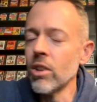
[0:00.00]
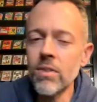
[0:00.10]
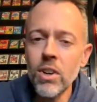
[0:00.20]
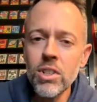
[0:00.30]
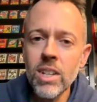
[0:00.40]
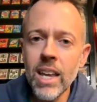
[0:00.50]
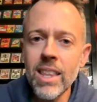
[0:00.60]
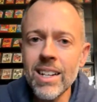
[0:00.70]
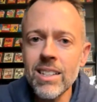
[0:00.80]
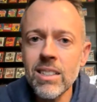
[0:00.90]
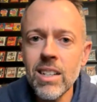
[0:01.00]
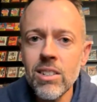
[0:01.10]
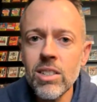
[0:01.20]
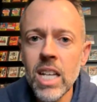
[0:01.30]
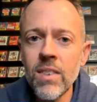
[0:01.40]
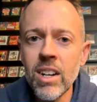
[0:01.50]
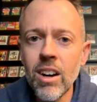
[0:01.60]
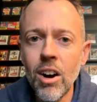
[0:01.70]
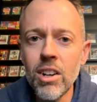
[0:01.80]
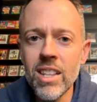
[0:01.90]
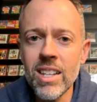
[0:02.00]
So the first, I think, 6 or 7 cards of